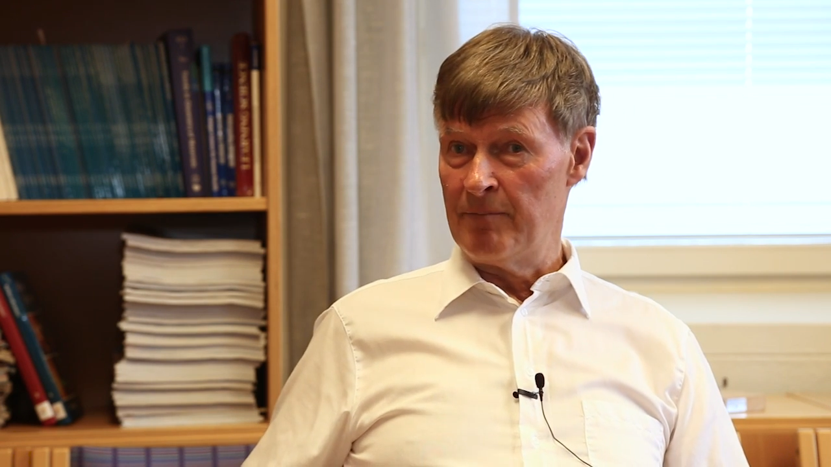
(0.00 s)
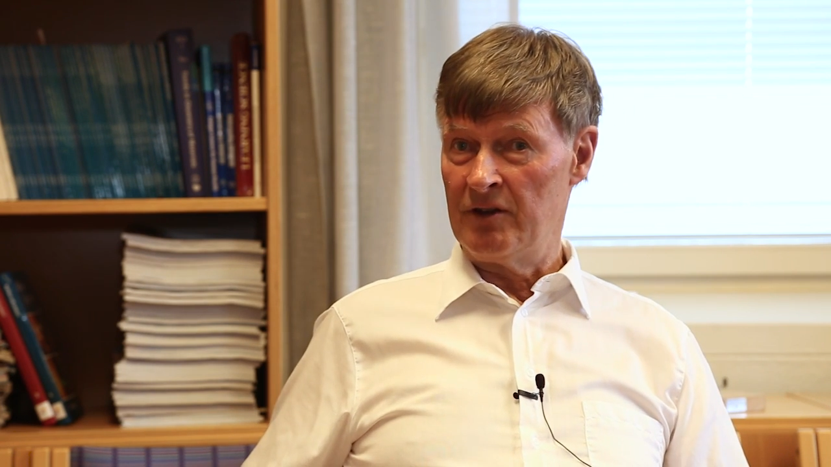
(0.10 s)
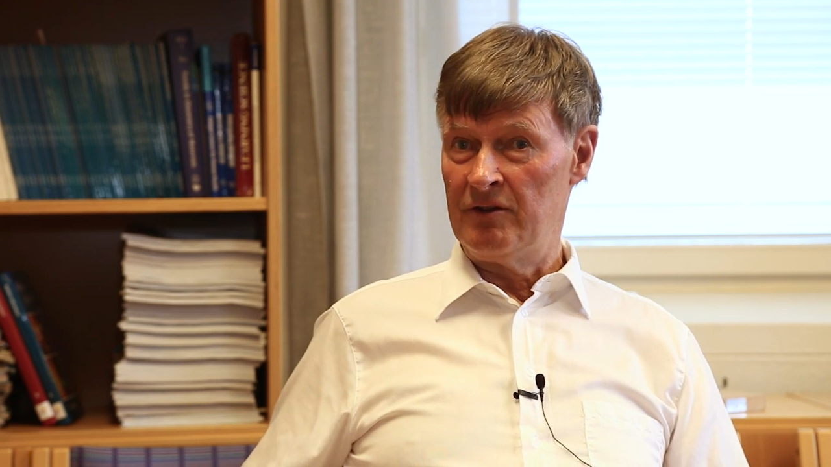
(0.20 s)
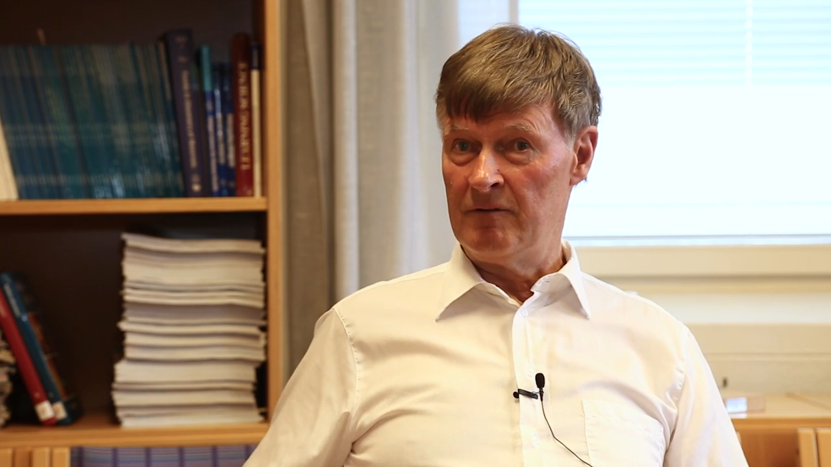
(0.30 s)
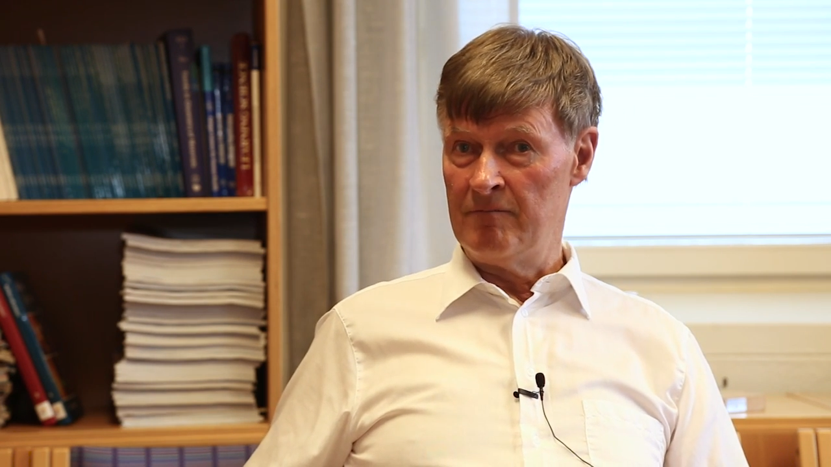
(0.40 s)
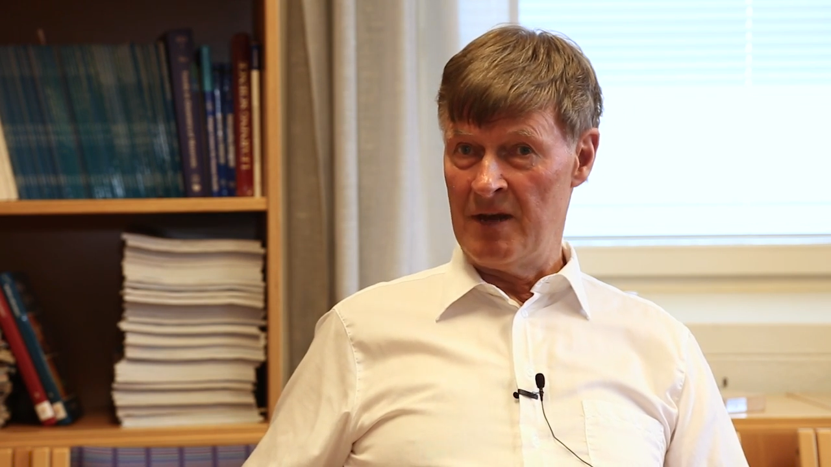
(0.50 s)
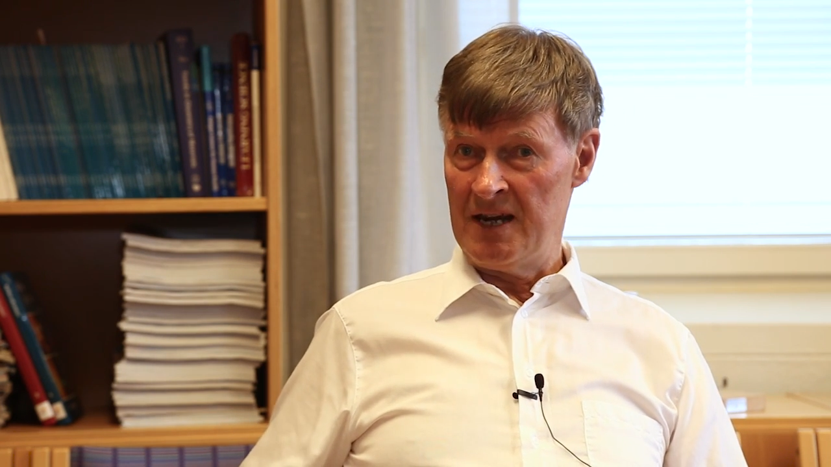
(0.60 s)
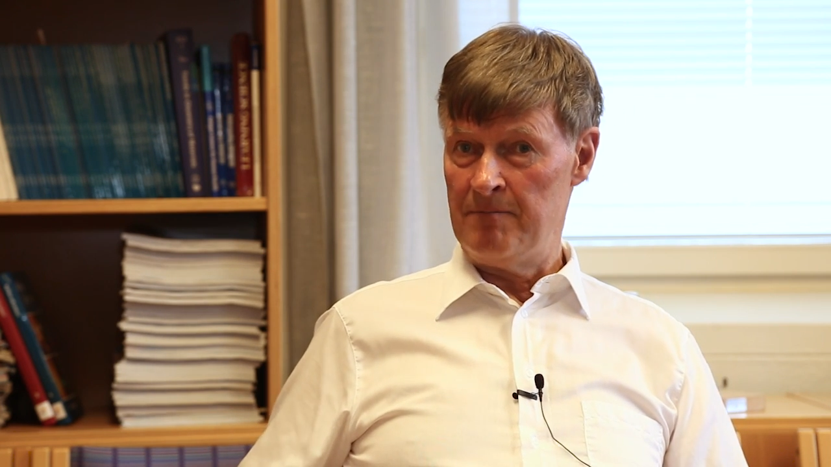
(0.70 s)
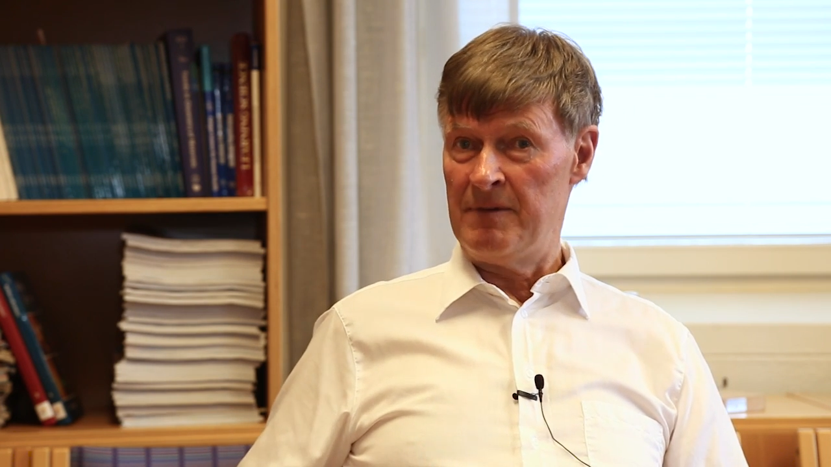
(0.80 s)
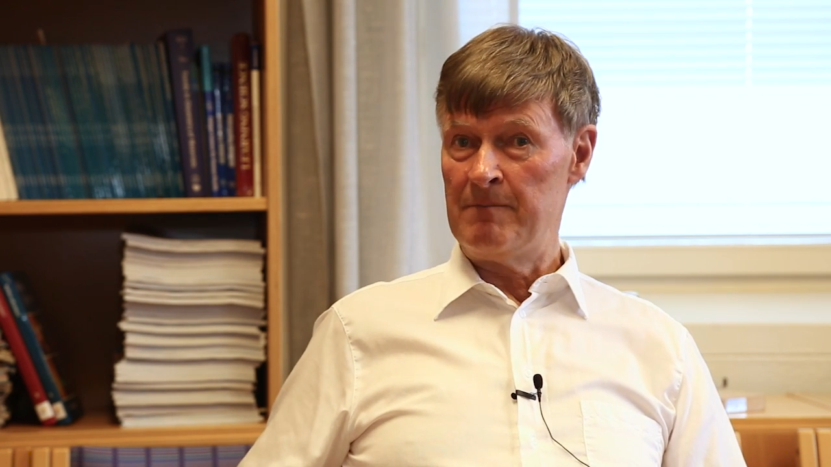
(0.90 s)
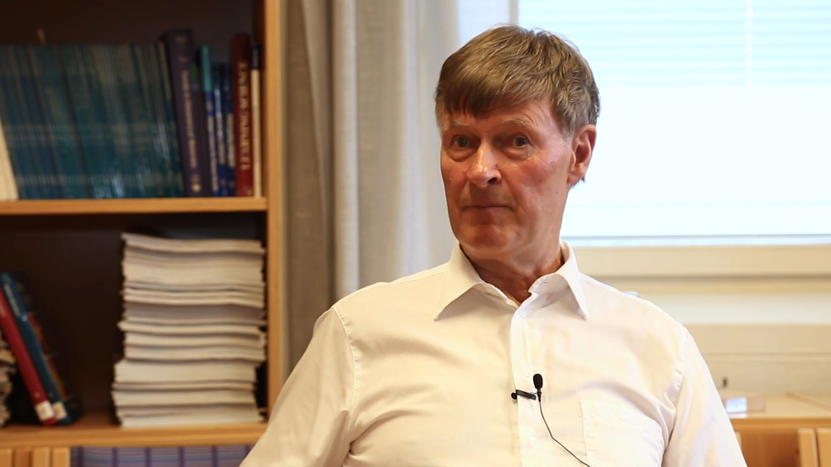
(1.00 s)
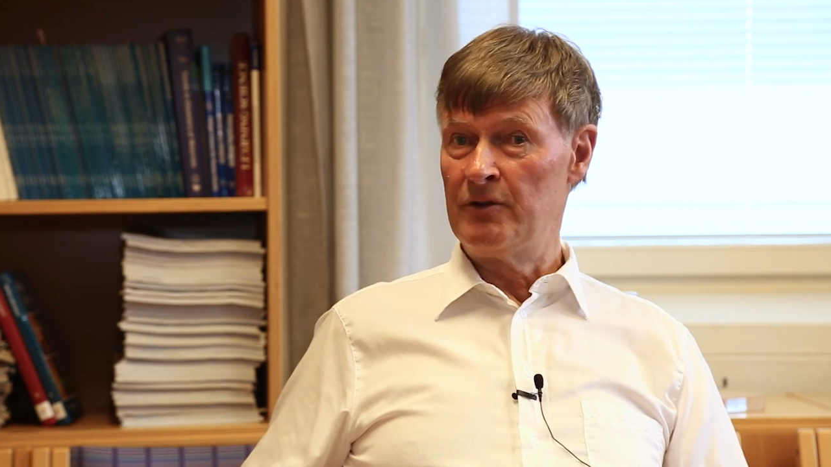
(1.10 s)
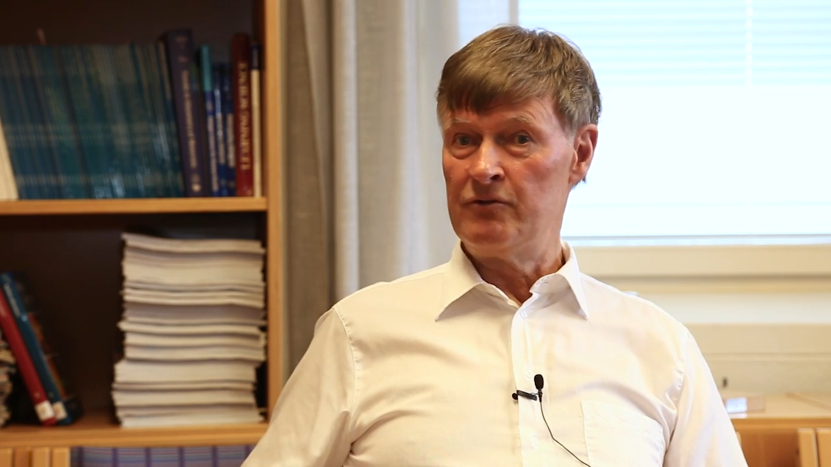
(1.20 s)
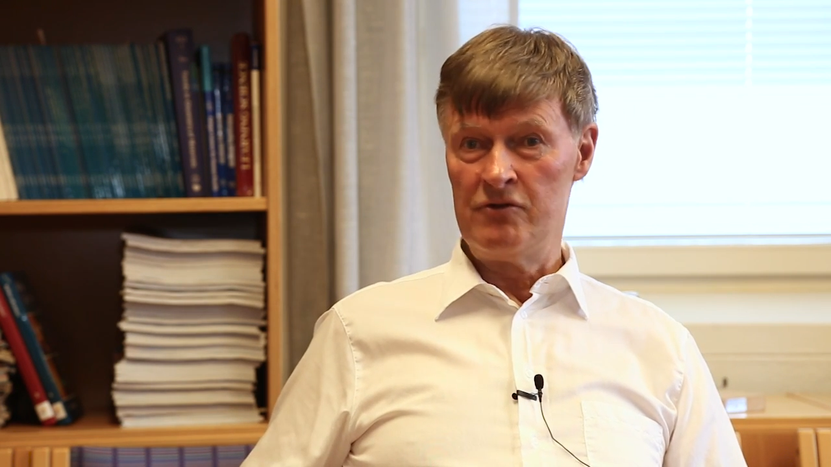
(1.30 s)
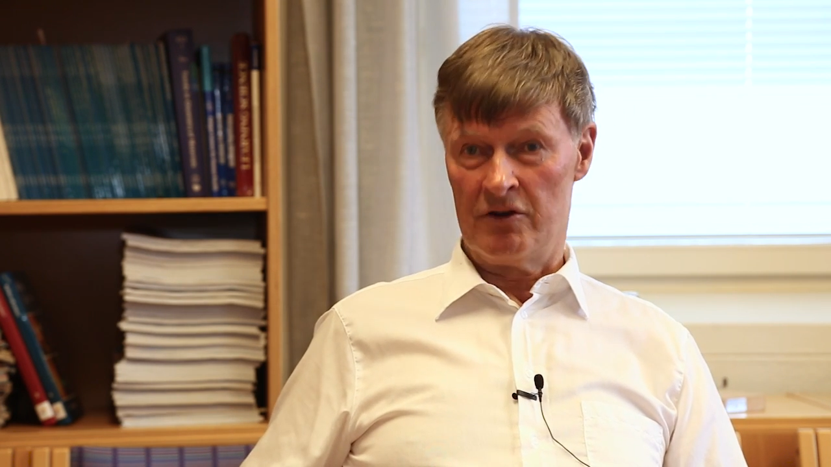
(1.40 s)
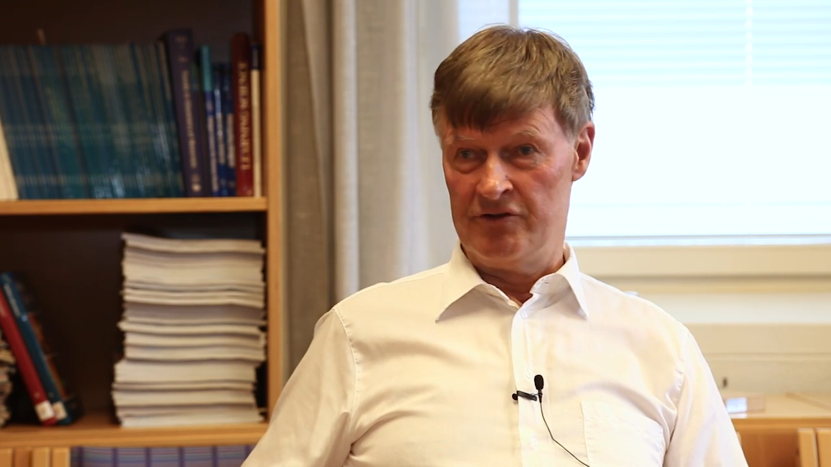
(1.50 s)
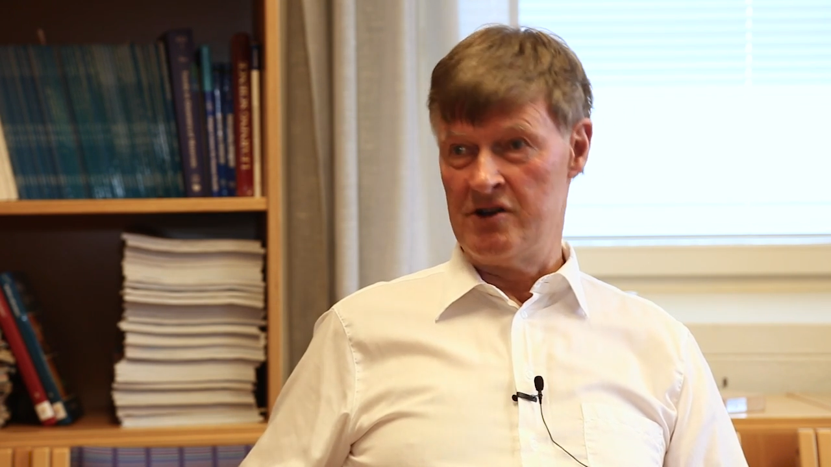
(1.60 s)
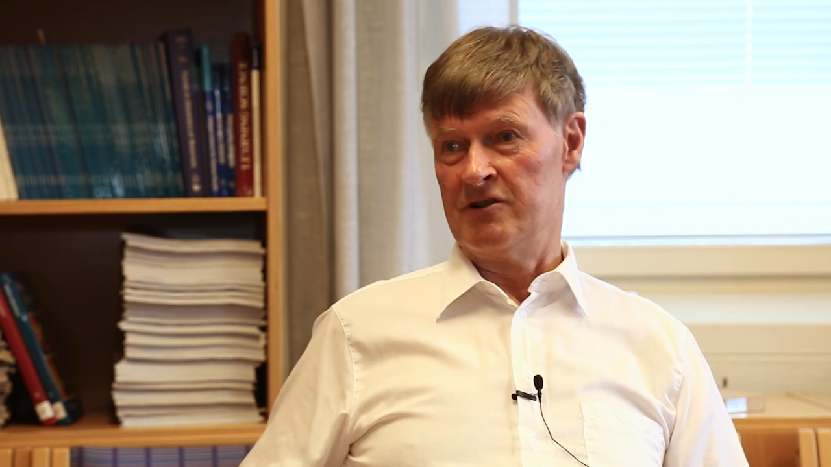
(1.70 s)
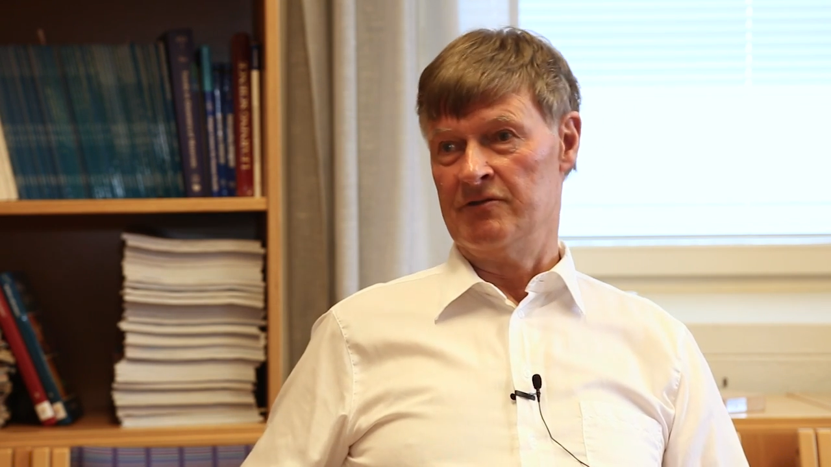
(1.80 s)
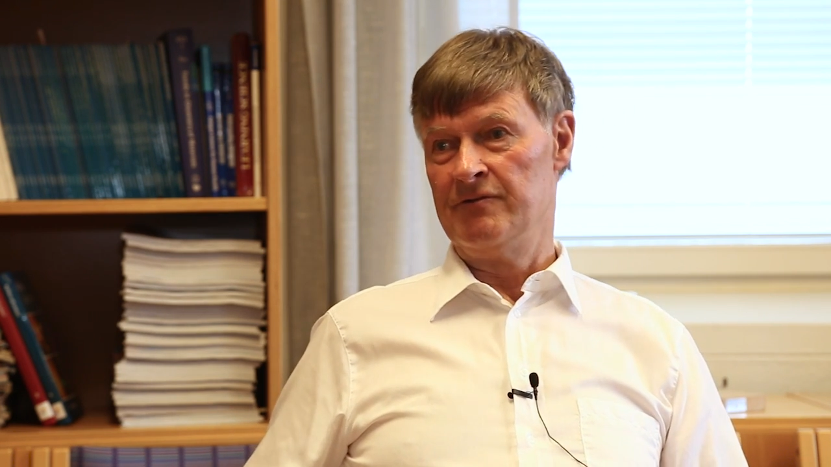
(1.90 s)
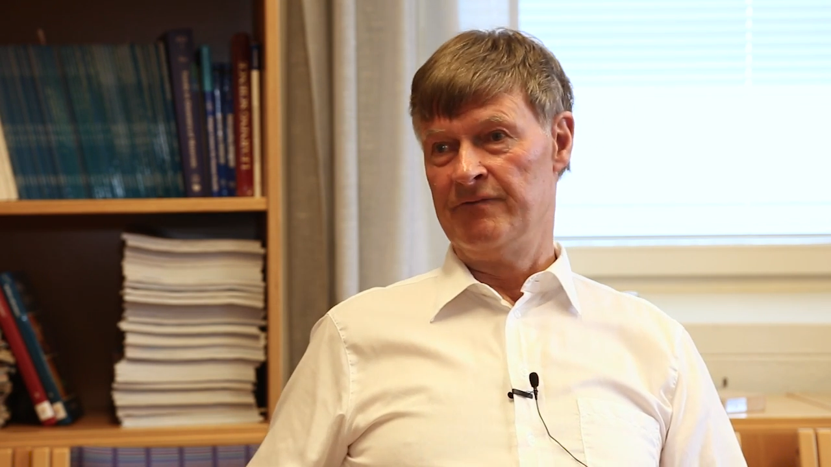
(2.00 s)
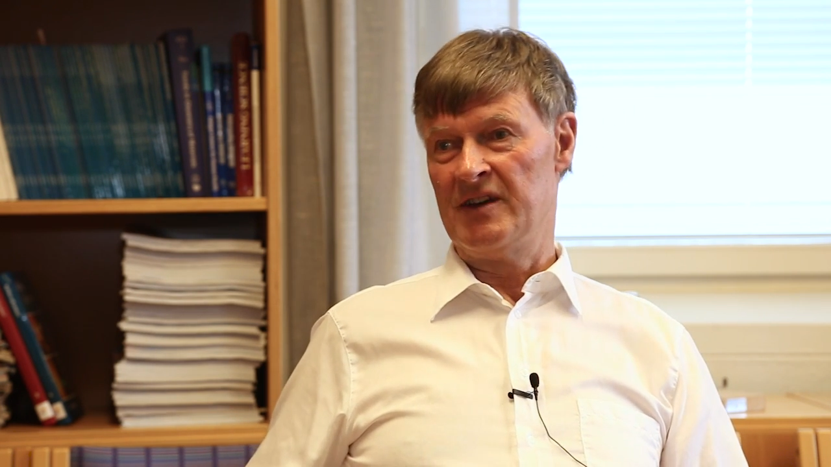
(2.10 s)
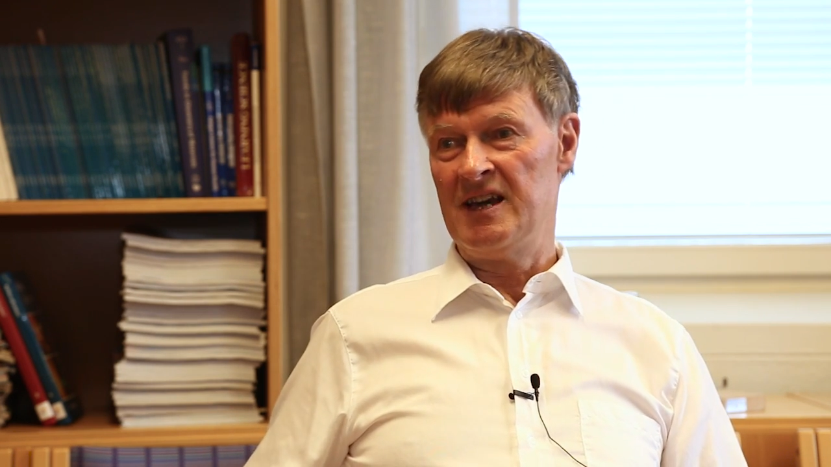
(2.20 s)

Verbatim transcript: but many people do not know.